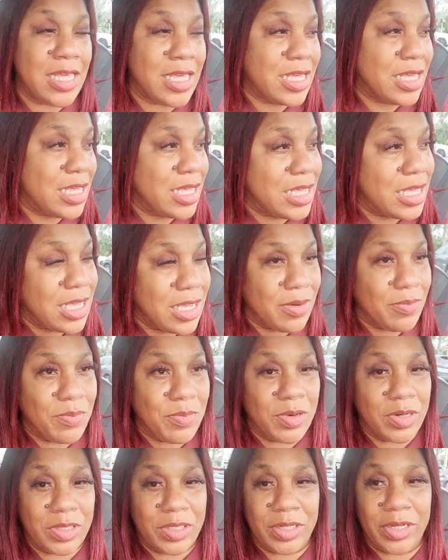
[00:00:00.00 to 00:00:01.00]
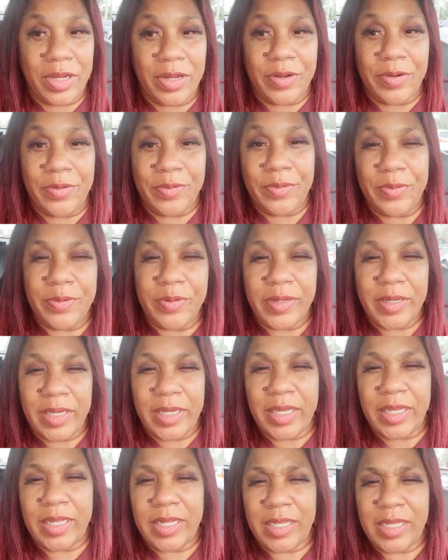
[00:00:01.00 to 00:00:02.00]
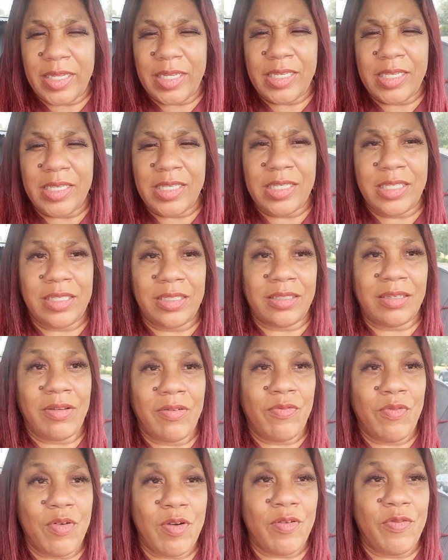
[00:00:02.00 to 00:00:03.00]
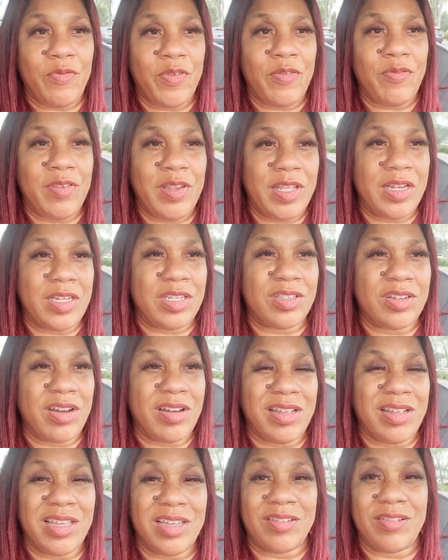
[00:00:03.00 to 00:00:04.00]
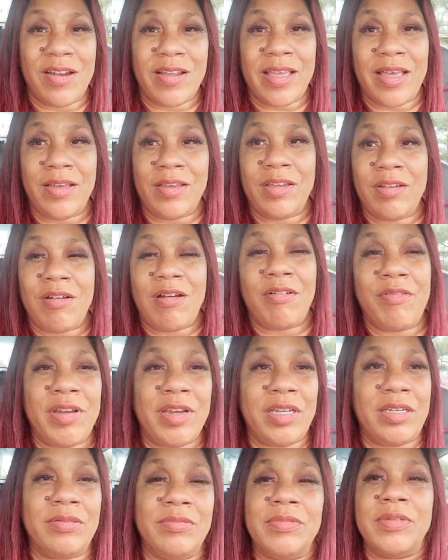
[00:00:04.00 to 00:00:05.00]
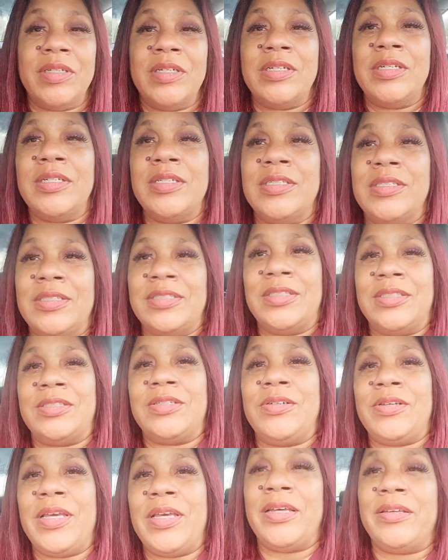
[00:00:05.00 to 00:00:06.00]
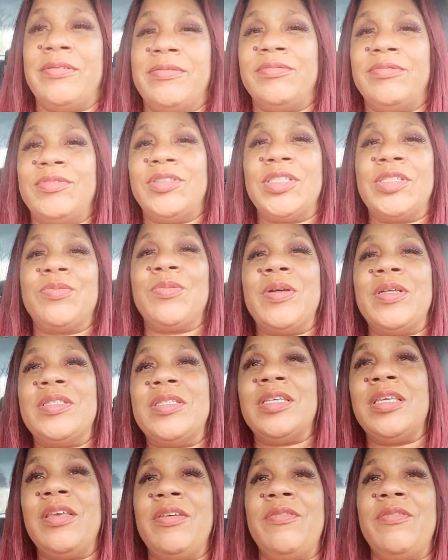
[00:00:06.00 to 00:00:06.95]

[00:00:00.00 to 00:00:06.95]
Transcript: more to go, and it is 4:50, and it's starting to get dark out here already. So yeah, just wanted to give you.